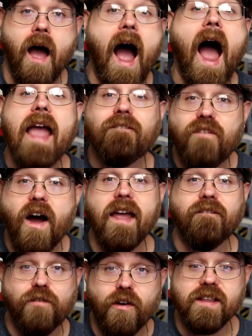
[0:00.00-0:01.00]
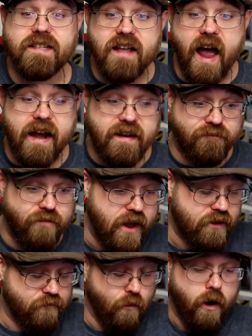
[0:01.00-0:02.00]
I fight for the side that
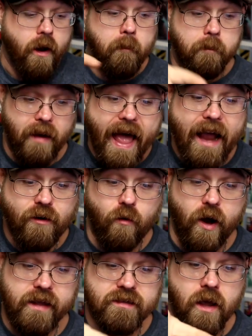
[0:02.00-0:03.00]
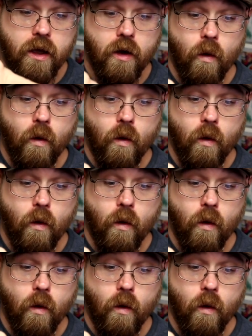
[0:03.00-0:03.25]
fights for black rights,